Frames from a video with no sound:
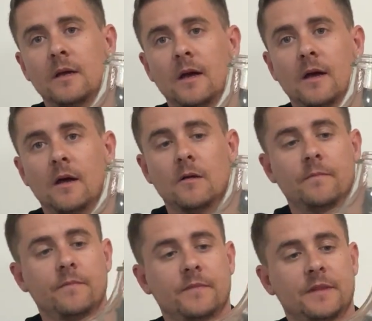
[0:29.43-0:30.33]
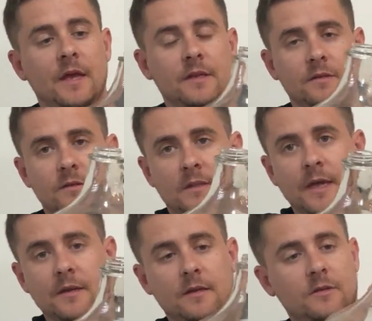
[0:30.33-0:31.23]

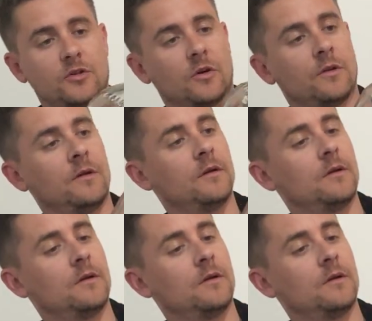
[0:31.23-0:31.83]
Denny John.